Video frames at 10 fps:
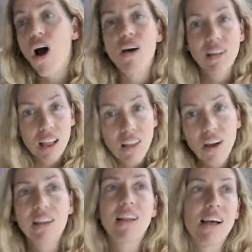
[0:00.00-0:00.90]
on that
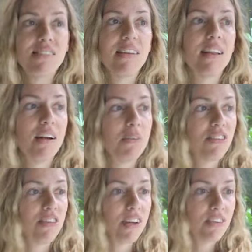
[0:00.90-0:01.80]
line, the last thing that I would
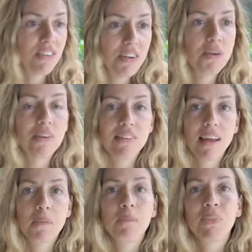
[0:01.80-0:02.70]
suggest too is that